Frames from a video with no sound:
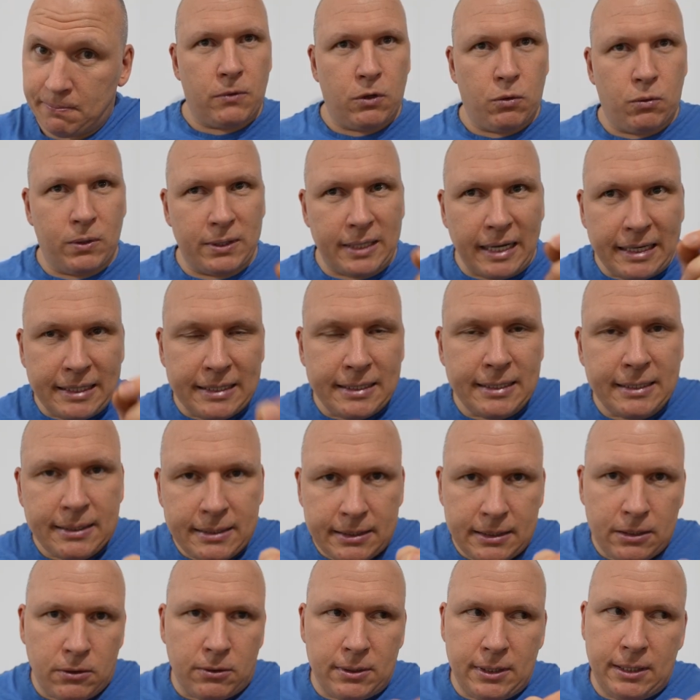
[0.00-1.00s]
What I didn't
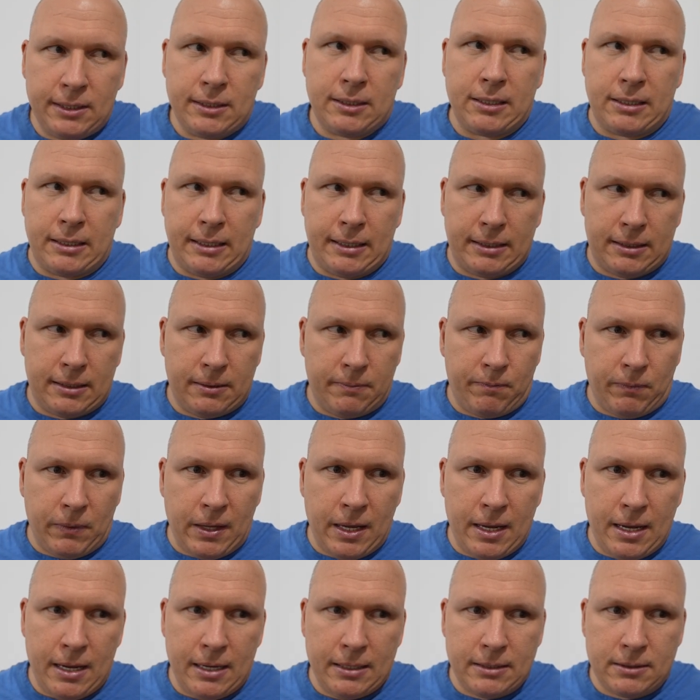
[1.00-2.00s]
see on internet
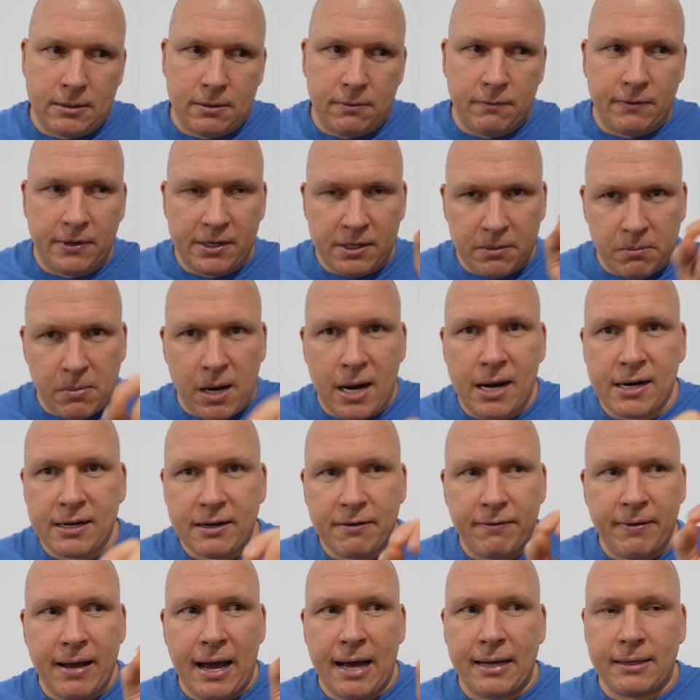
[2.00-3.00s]
is the
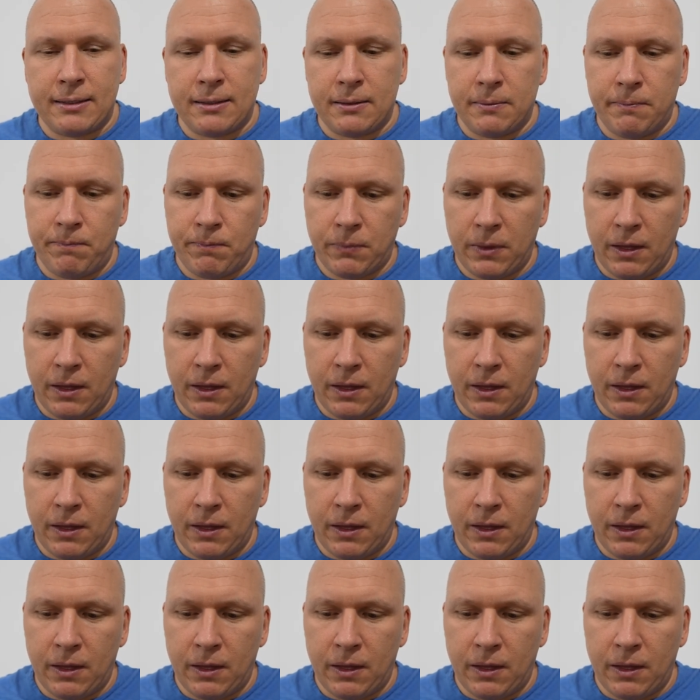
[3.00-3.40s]
remark that